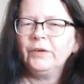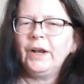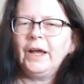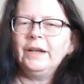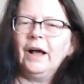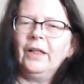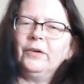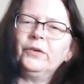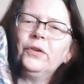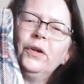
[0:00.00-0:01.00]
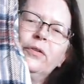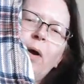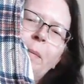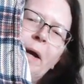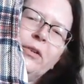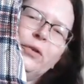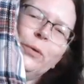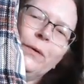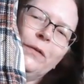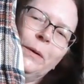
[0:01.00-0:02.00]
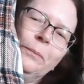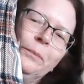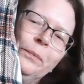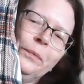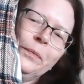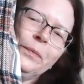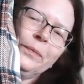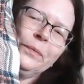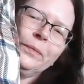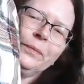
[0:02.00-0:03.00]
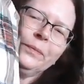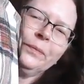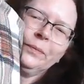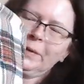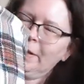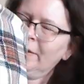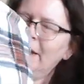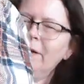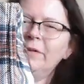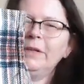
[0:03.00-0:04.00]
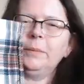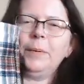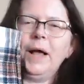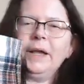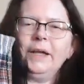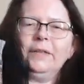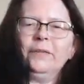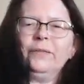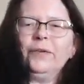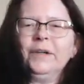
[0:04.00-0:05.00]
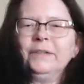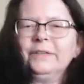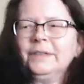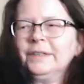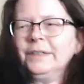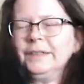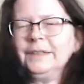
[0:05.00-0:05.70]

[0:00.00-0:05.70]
for nine dollars. So I bought two of them. And they have a little pocket in the front.